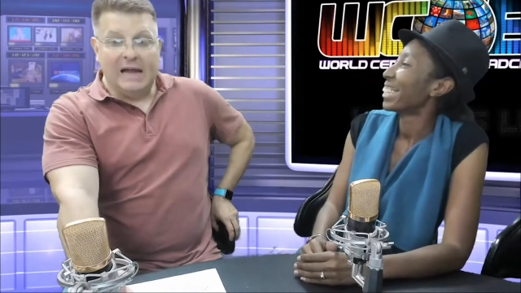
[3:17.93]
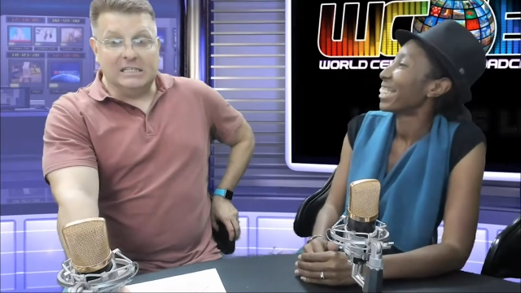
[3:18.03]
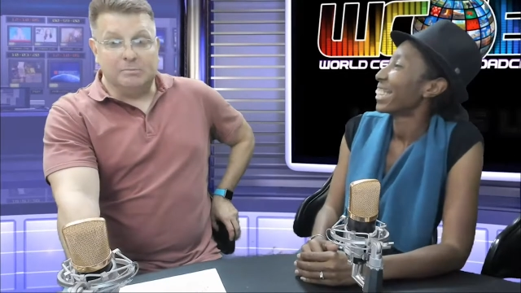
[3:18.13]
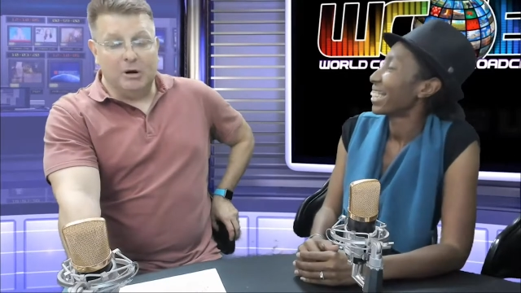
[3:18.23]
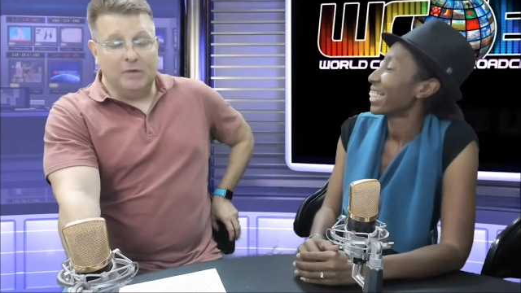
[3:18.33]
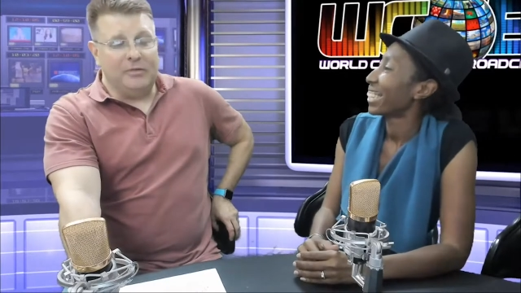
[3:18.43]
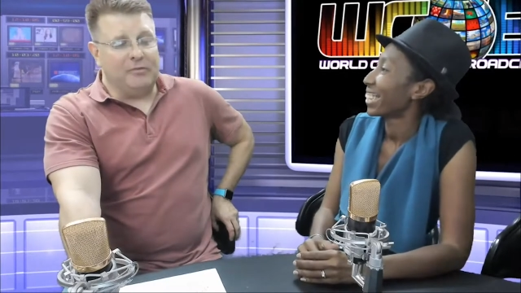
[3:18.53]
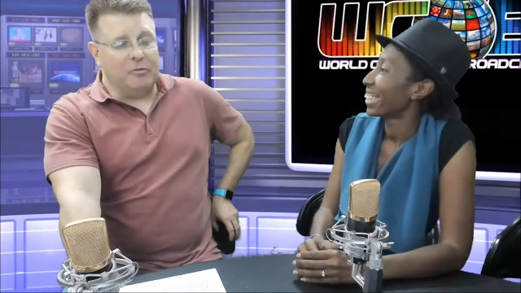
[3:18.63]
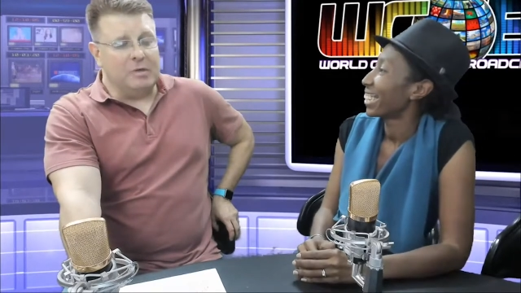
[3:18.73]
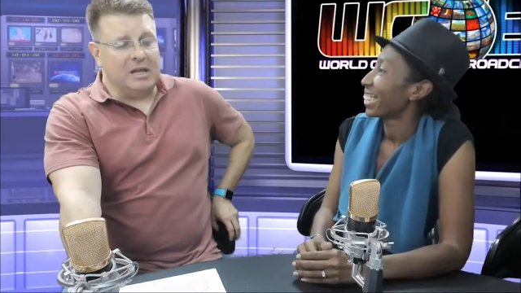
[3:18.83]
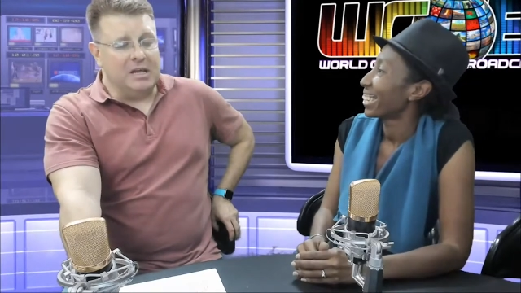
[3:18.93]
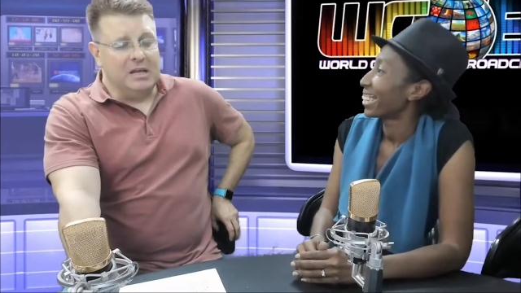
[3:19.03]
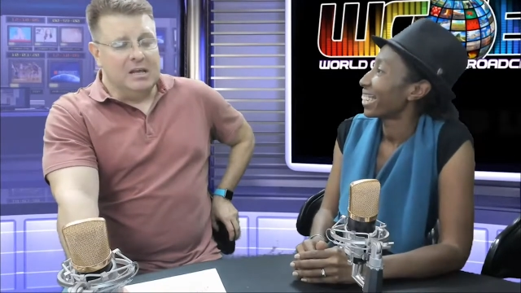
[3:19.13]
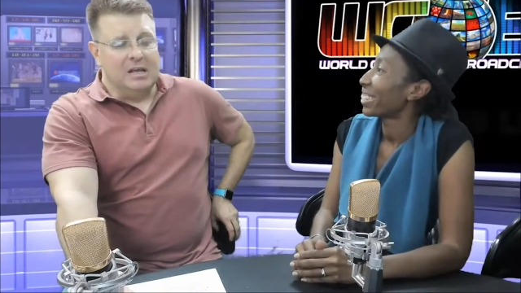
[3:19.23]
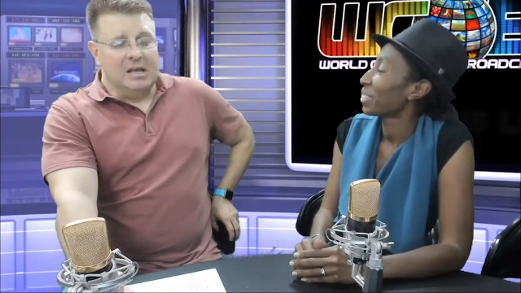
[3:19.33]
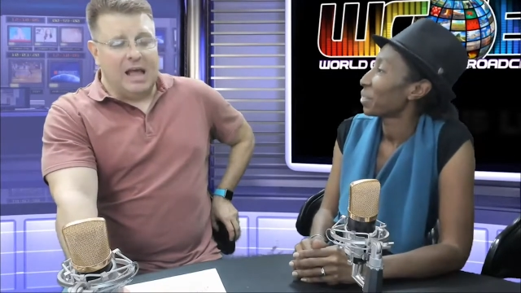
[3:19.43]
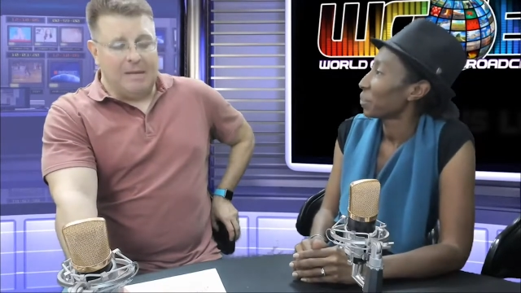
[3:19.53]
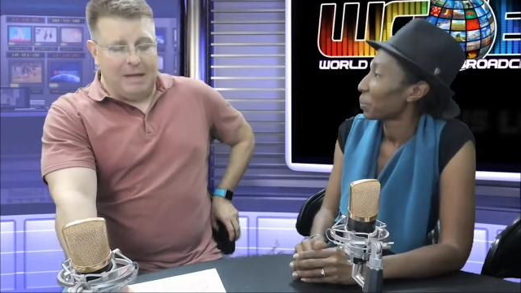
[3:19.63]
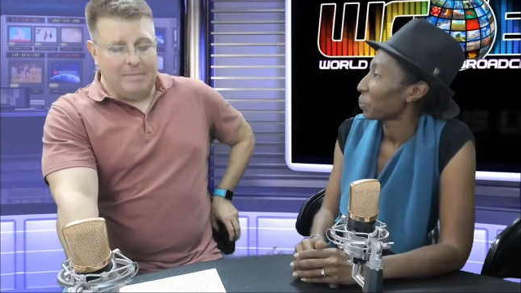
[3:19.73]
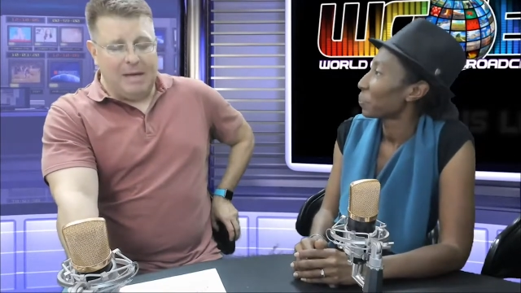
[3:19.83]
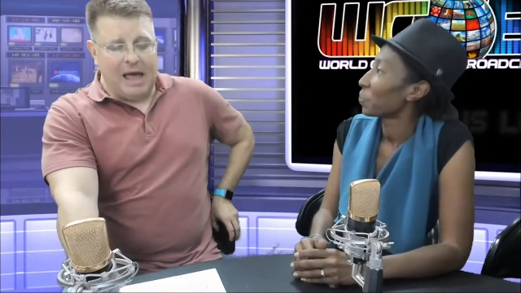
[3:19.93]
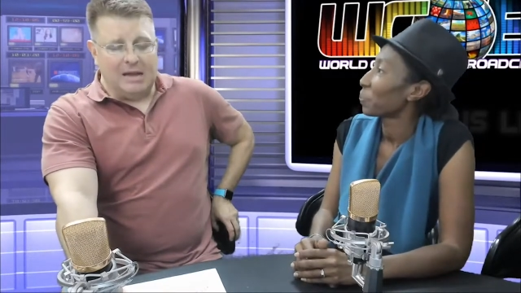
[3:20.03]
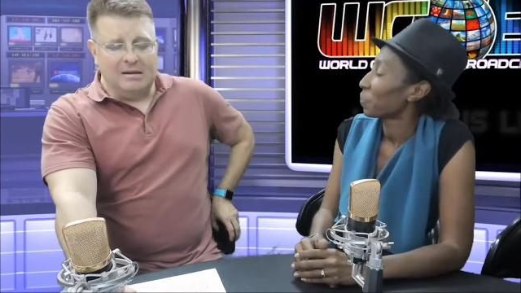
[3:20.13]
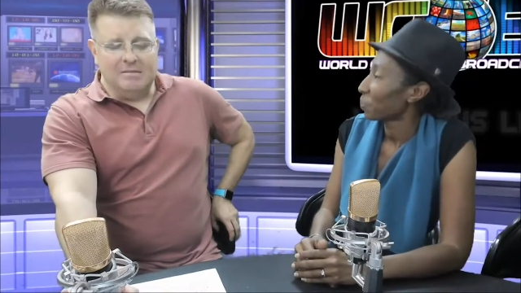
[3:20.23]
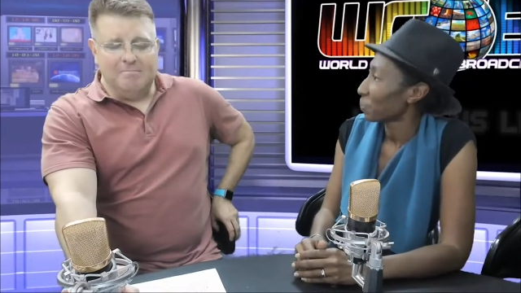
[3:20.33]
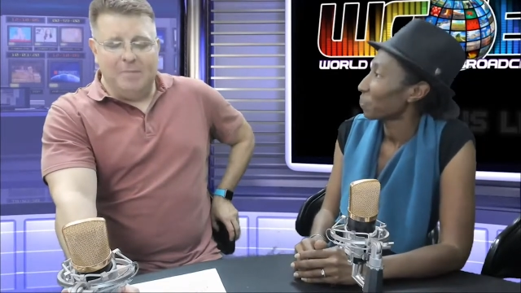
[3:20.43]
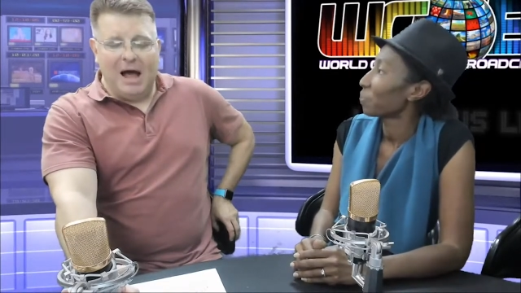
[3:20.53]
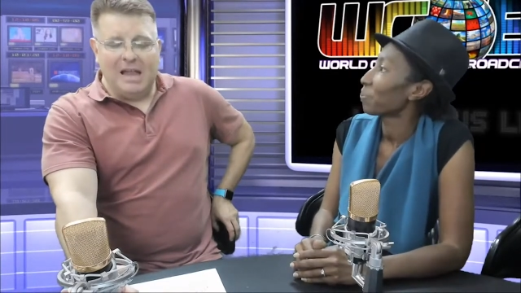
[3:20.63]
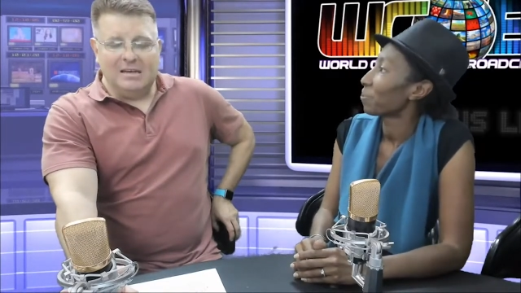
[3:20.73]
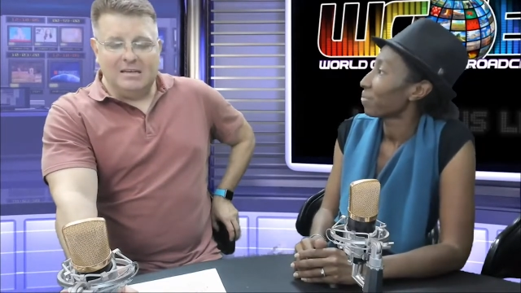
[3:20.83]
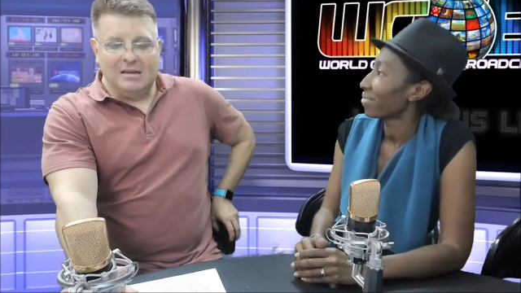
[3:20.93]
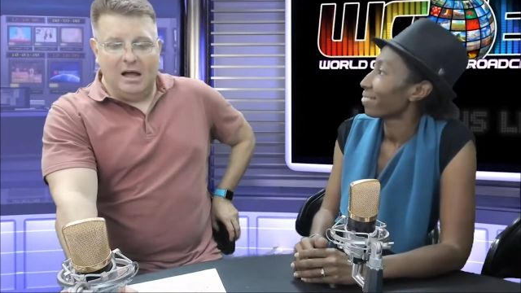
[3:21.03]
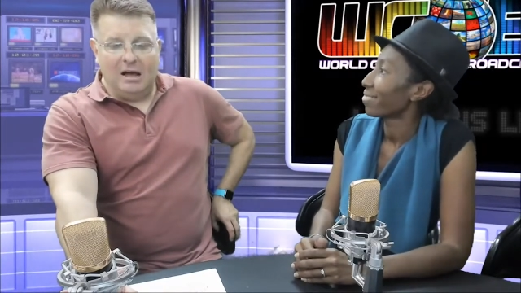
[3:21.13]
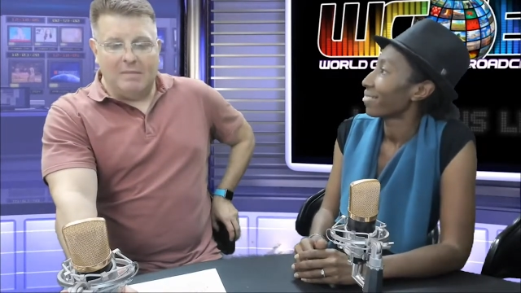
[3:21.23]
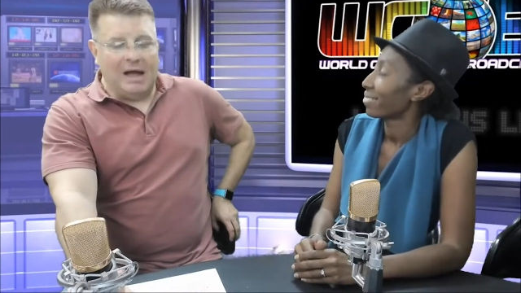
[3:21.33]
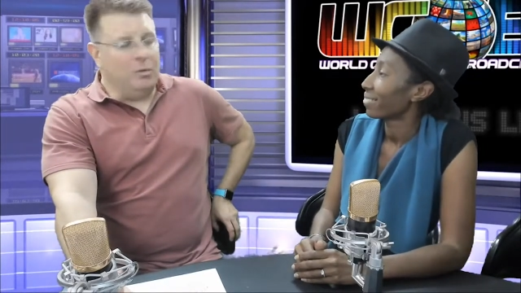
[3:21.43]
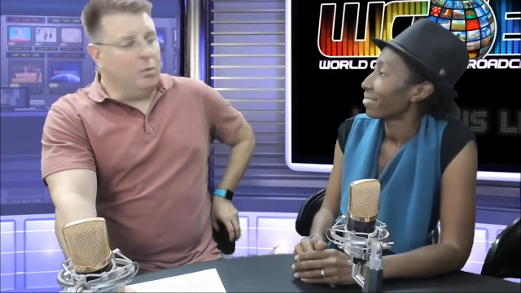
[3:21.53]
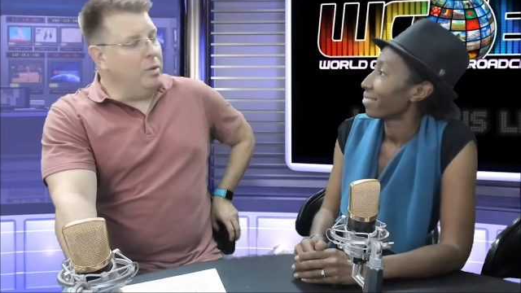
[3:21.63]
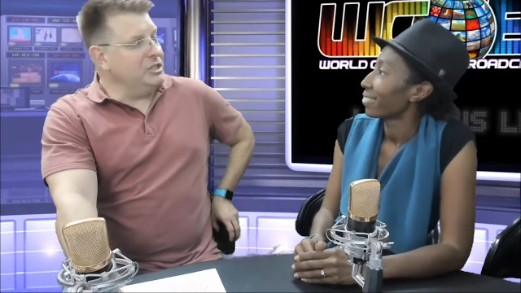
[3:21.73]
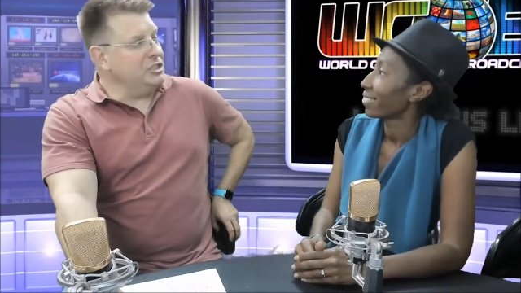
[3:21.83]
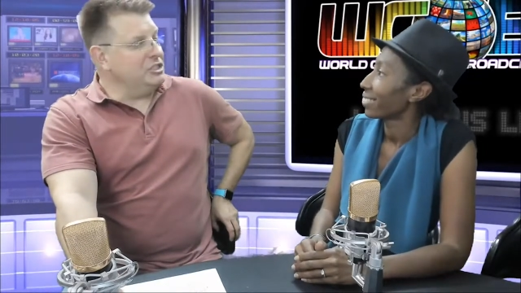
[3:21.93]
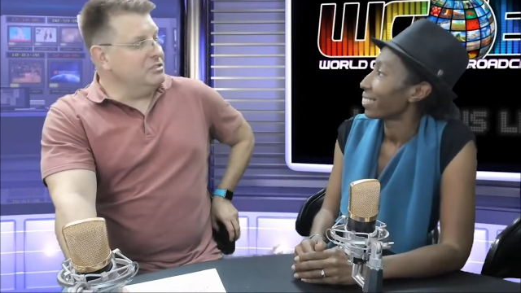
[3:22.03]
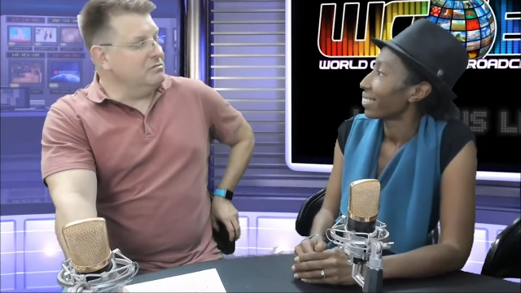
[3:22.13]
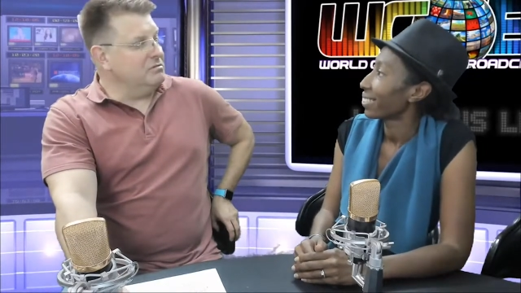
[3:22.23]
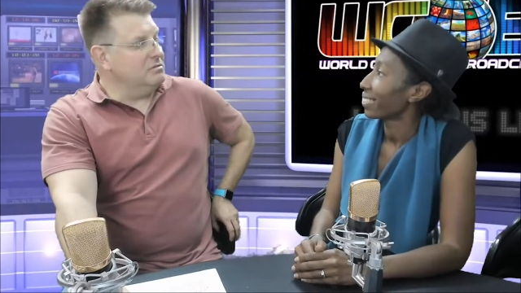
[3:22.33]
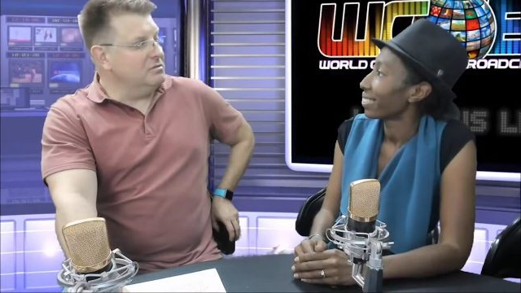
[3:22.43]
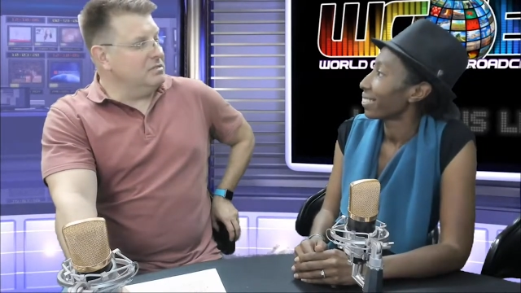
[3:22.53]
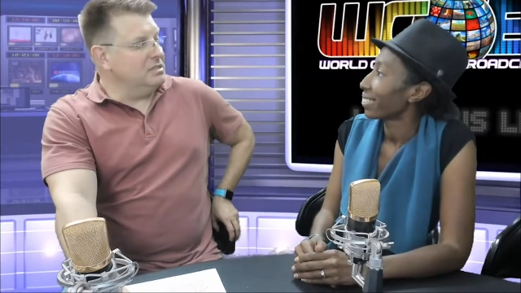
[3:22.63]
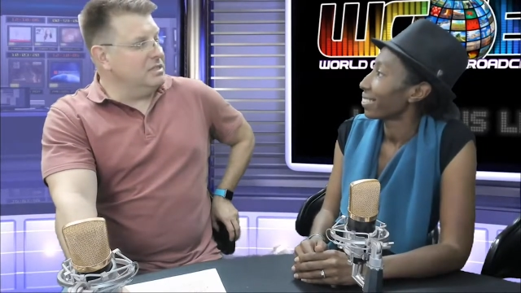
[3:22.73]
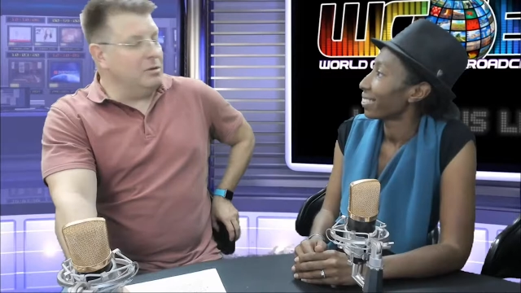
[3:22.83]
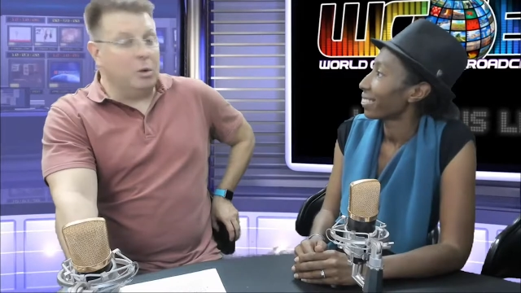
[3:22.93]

Speaker 1: and it's perfect for me and my pet. But um, I wish it